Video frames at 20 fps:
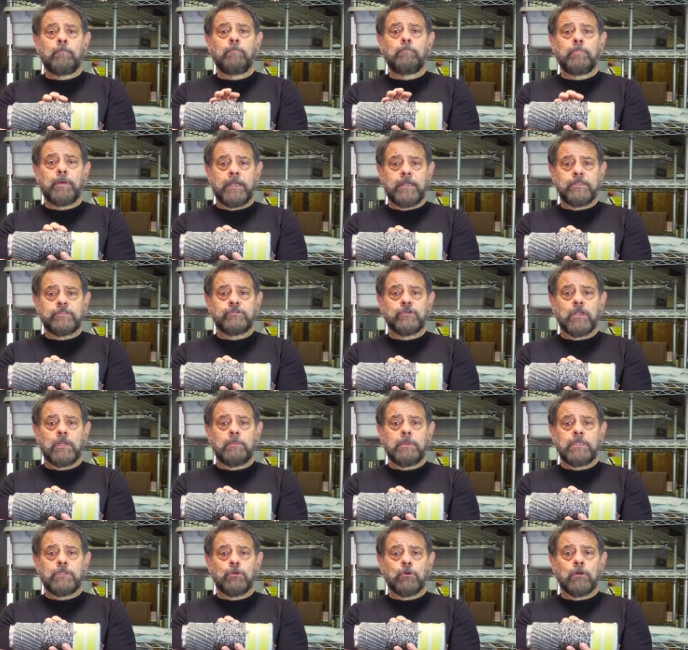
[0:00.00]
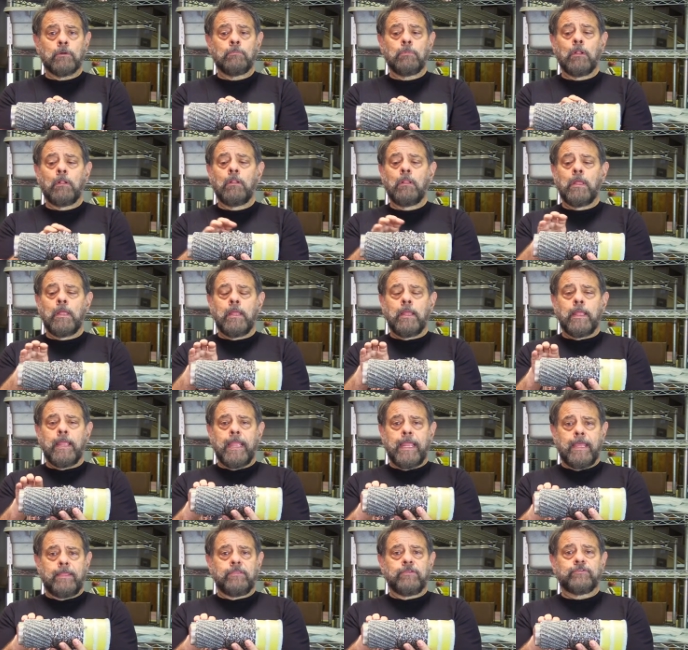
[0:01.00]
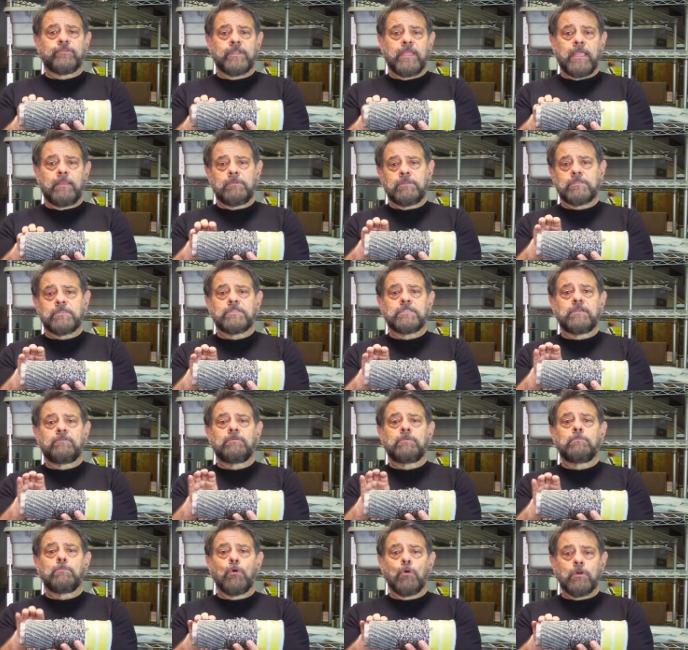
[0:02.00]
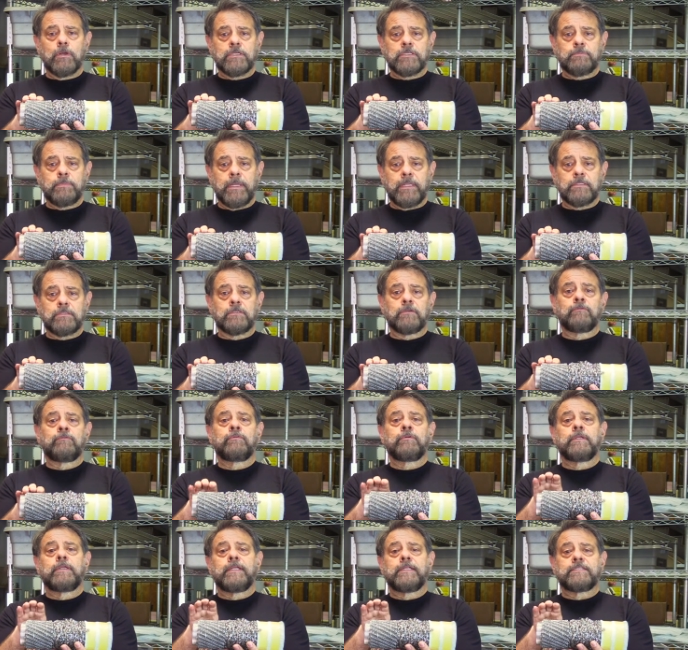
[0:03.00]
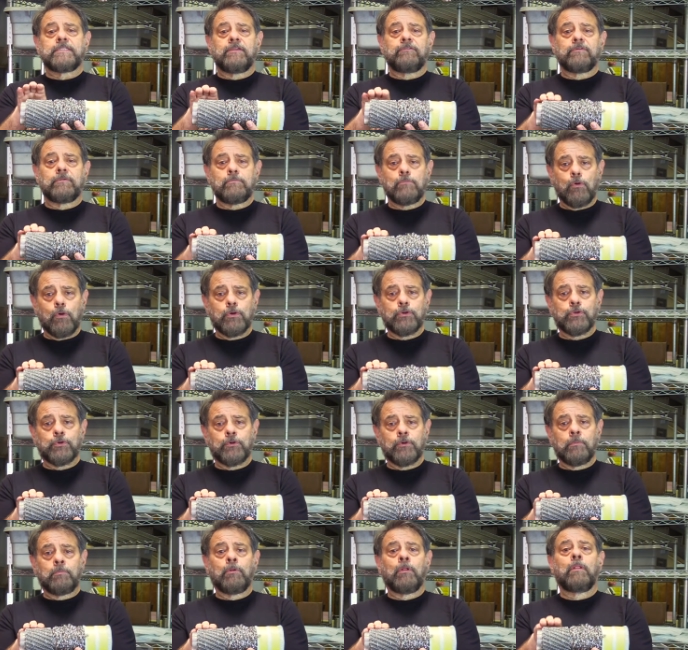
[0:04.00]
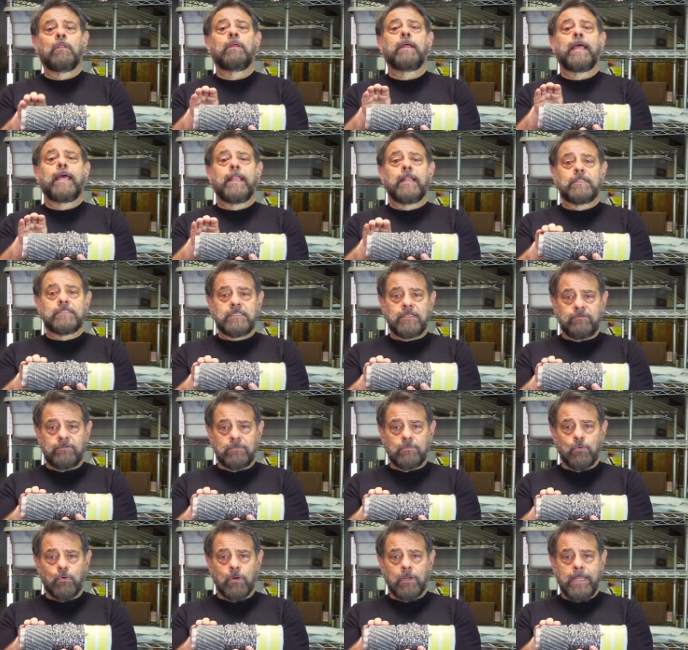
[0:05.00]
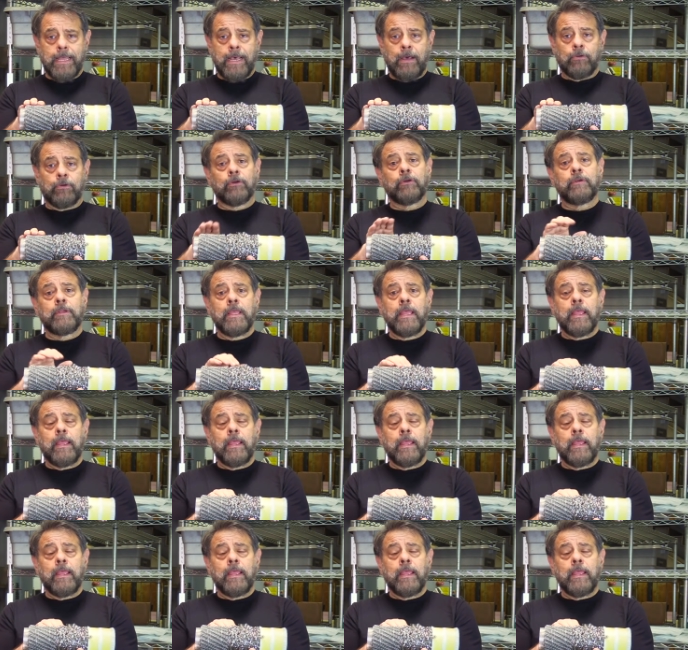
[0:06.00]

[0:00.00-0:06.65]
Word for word: but it is going to be durable and they're saying this is even more expensive, it's even more durable, and it's even more louder.